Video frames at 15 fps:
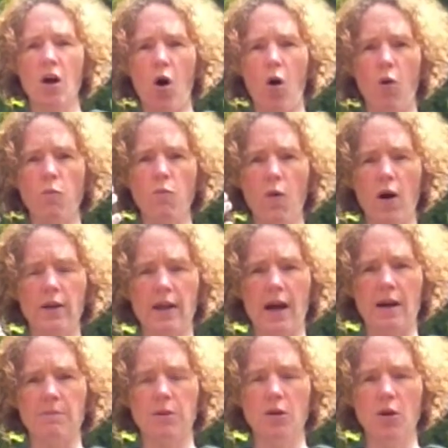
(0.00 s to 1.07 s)
on one
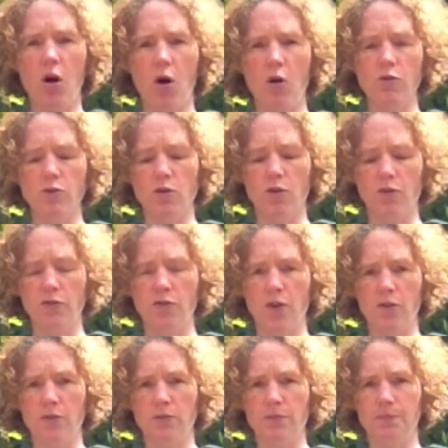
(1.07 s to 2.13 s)
app on your
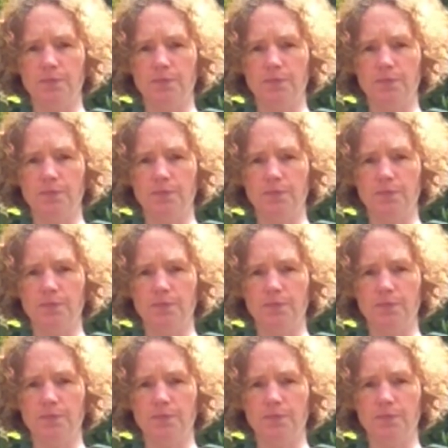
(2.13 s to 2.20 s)
phone.